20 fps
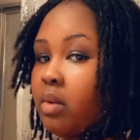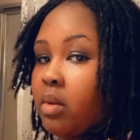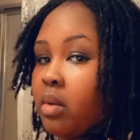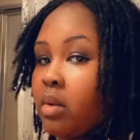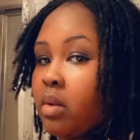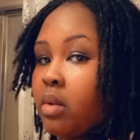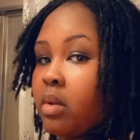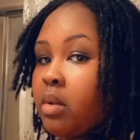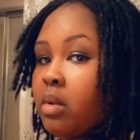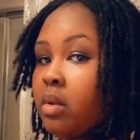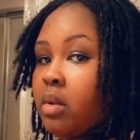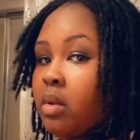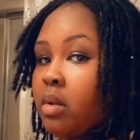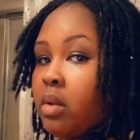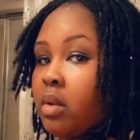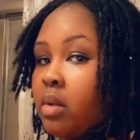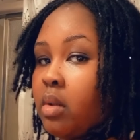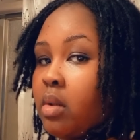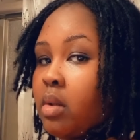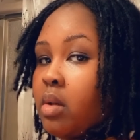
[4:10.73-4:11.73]

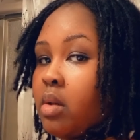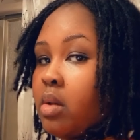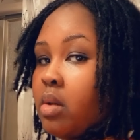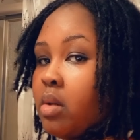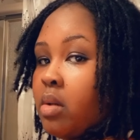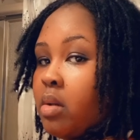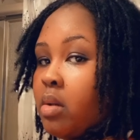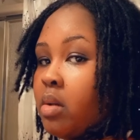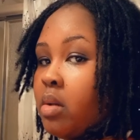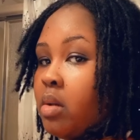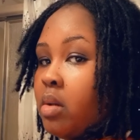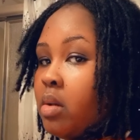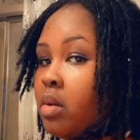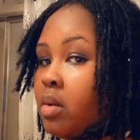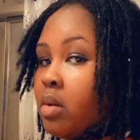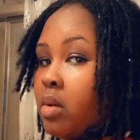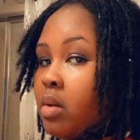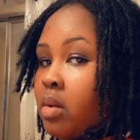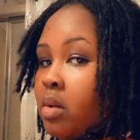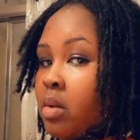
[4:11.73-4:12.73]

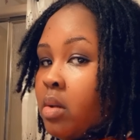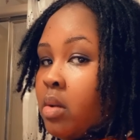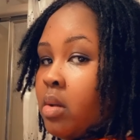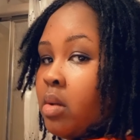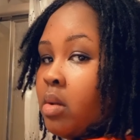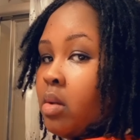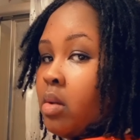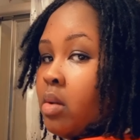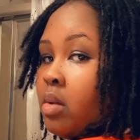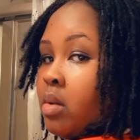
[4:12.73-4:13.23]
No one is speaking in this clip.